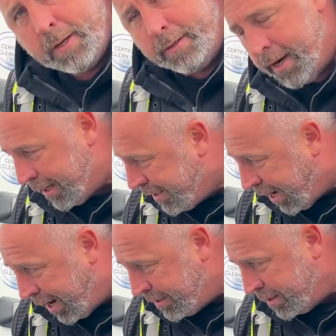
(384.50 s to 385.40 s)
not
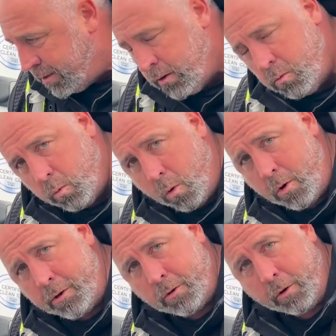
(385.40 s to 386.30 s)
cut,
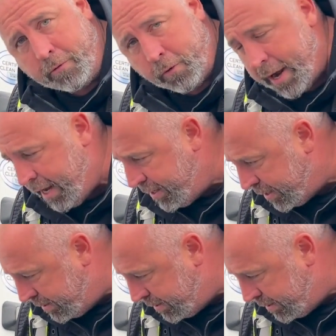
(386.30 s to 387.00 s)
worn, or frayed,